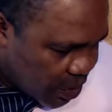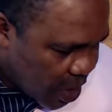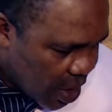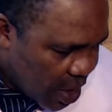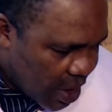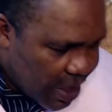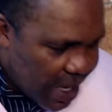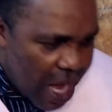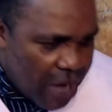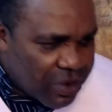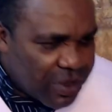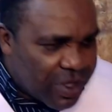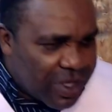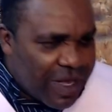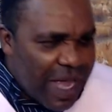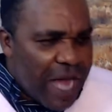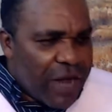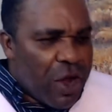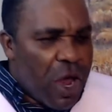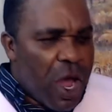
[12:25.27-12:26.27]
Now
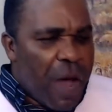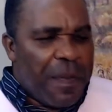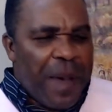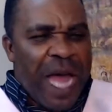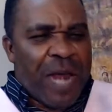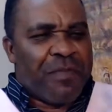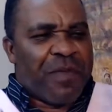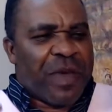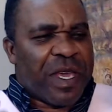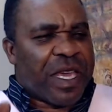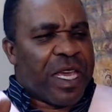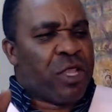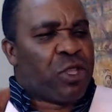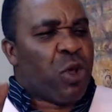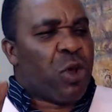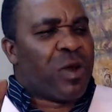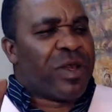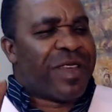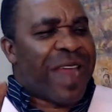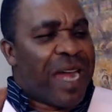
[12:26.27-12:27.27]
stand up and begin
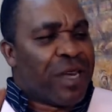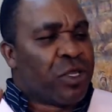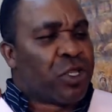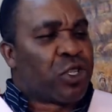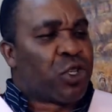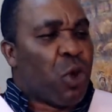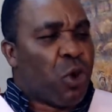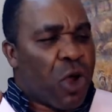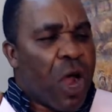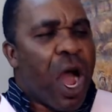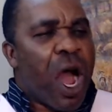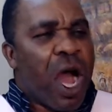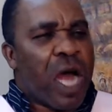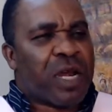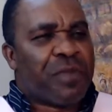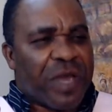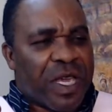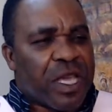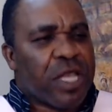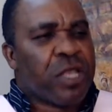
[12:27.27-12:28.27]
to dance to God.
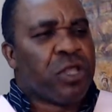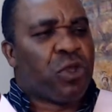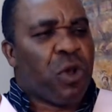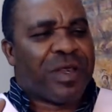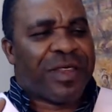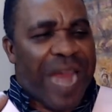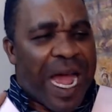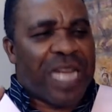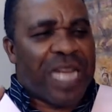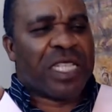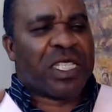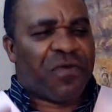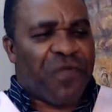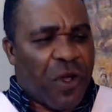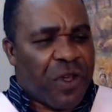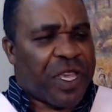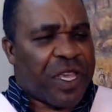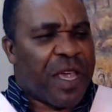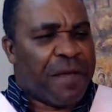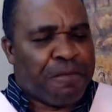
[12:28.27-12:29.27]
Begin to dance
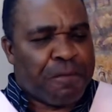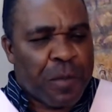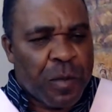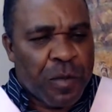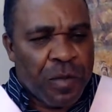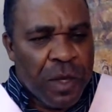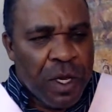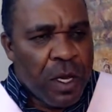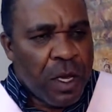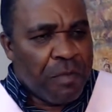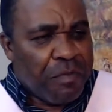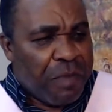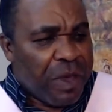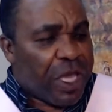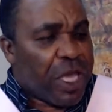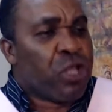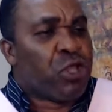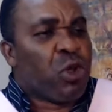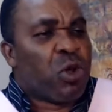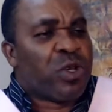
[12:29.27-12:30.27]
for him.
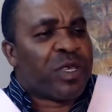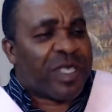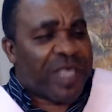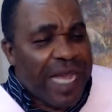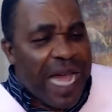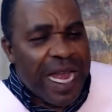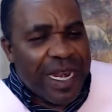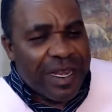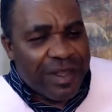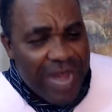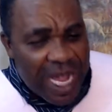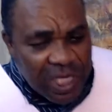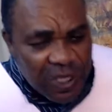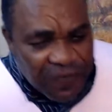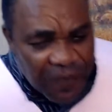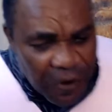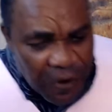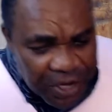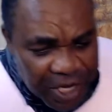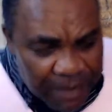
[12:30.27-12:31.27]
Begin to sing and dance
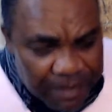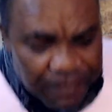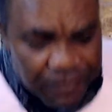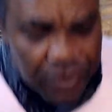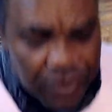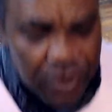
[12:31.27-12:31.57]
for him.